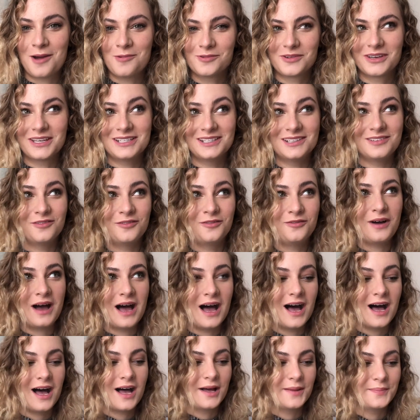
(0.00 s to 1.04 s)
can
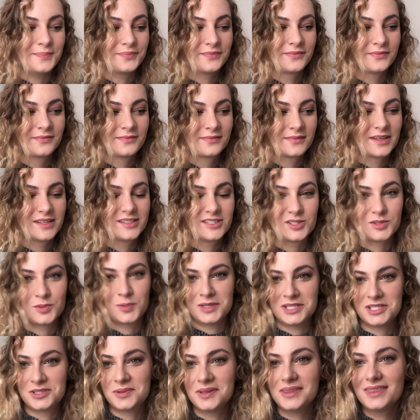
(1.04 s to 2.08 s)

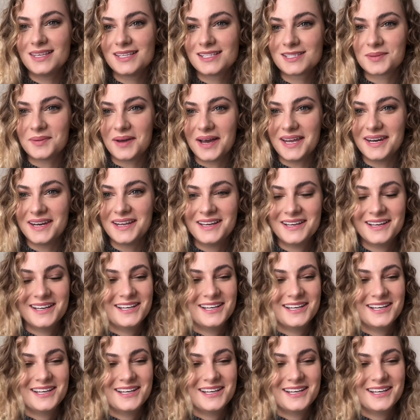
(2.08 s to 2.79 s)
switch with this one.